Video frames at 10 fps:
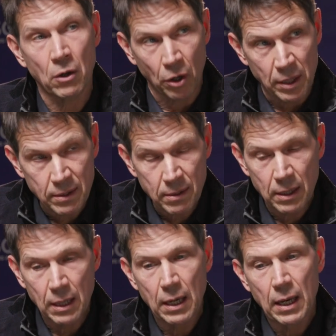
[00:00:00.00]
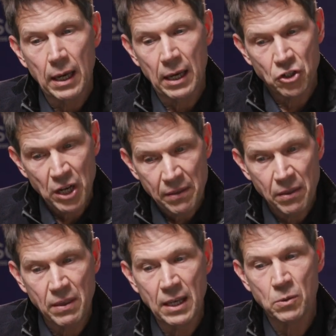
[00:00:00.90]
honest, and share the
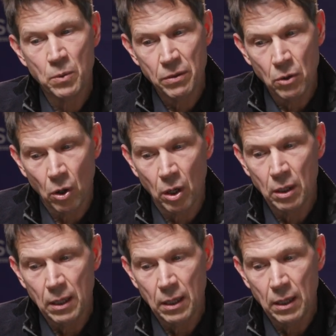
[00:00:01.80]
things with your